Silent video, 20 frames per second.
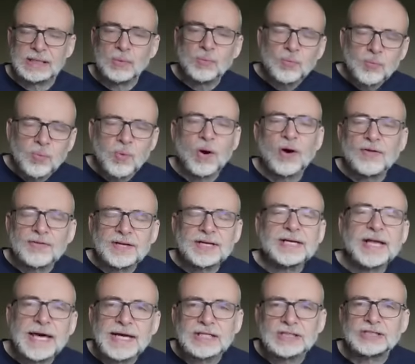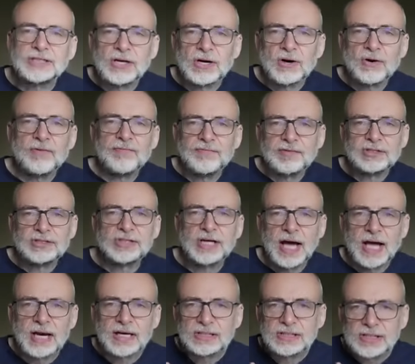you know, what the nature of the
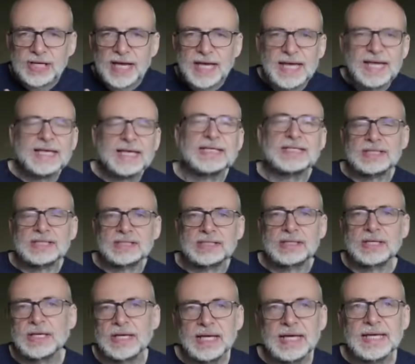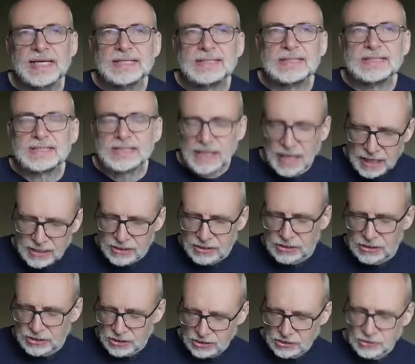challenge is. Is the
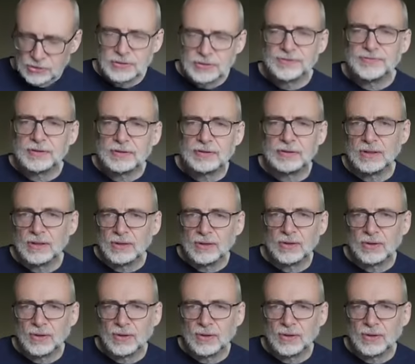challenge useful?